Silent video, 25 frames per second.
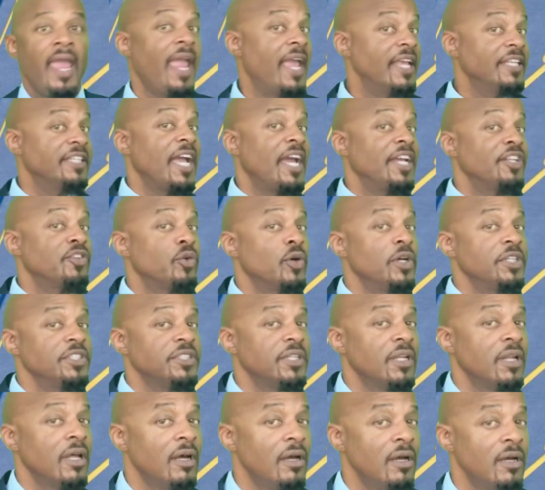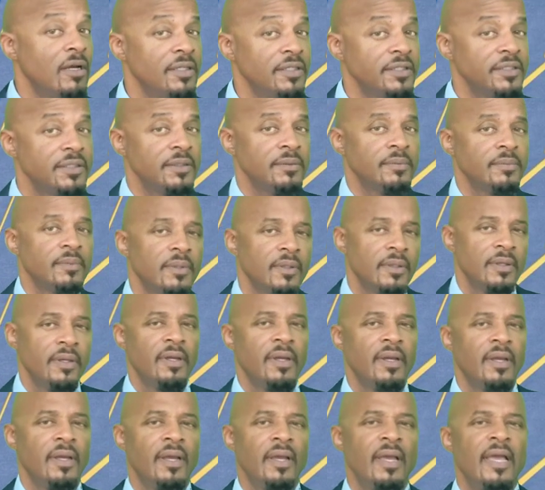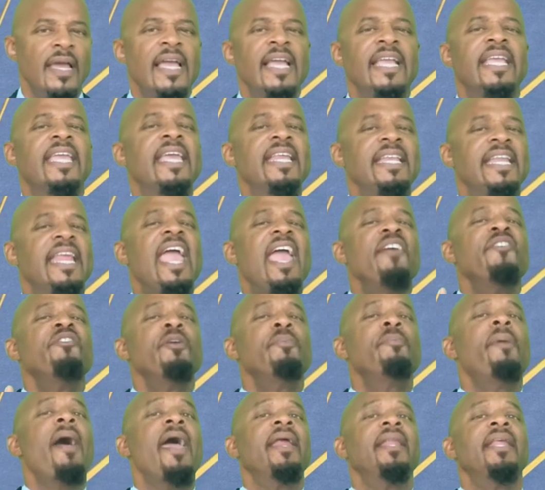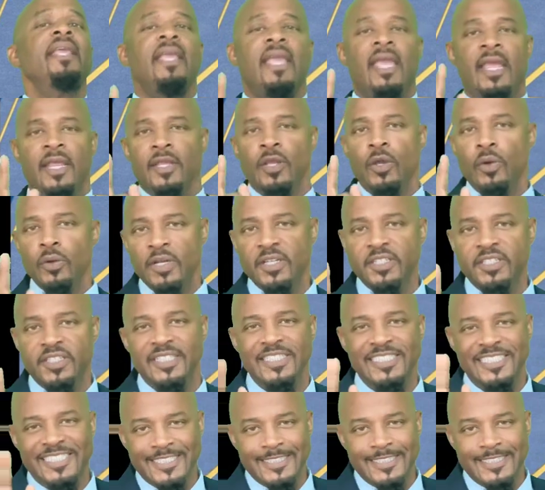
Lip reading: antitrust laws? Can everybody in unison